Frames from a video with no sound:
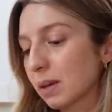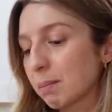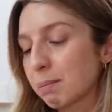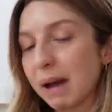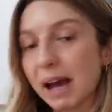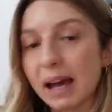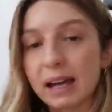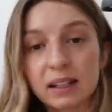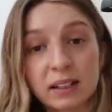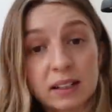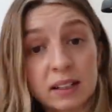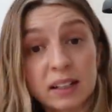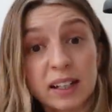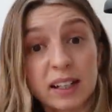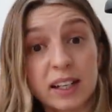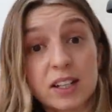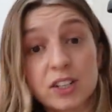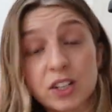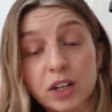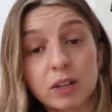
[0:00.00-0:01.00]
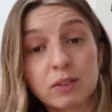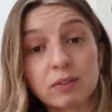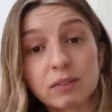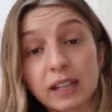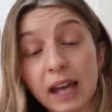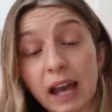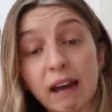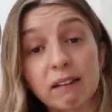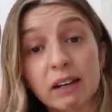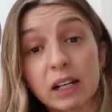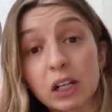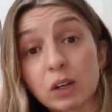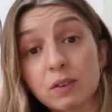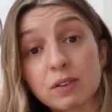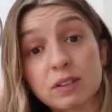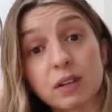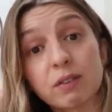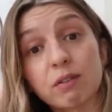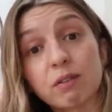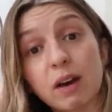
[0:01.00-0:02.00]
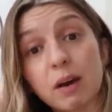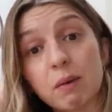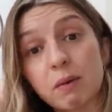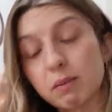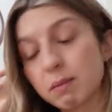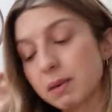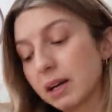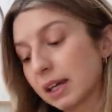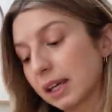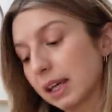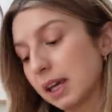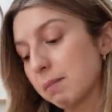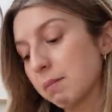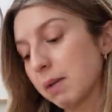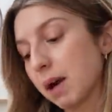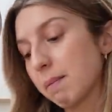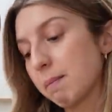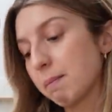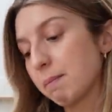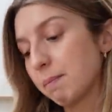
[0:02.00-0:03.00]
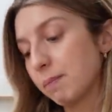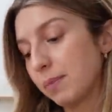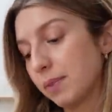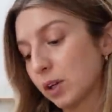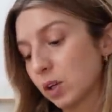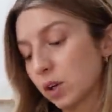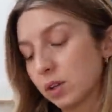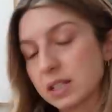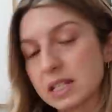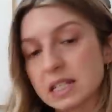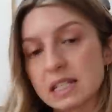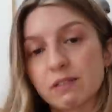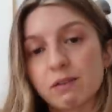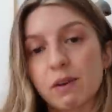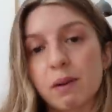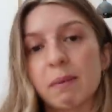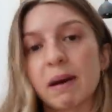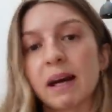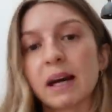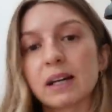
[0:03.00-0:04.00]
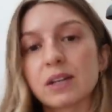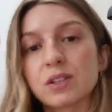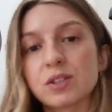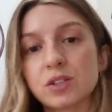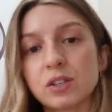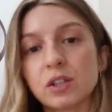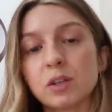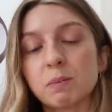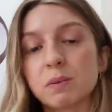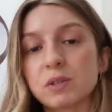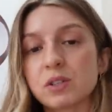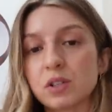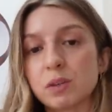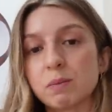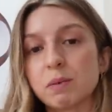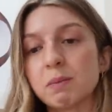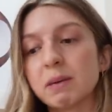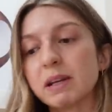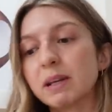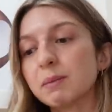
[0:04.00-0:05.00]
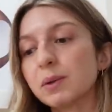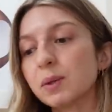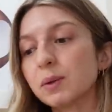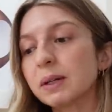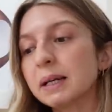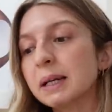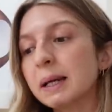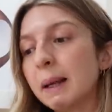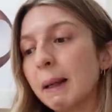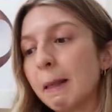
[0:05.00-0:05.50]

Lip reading: packer. Like, I don't carry a lot of stuff around with me. I keep the contents of my bag super, super minimal.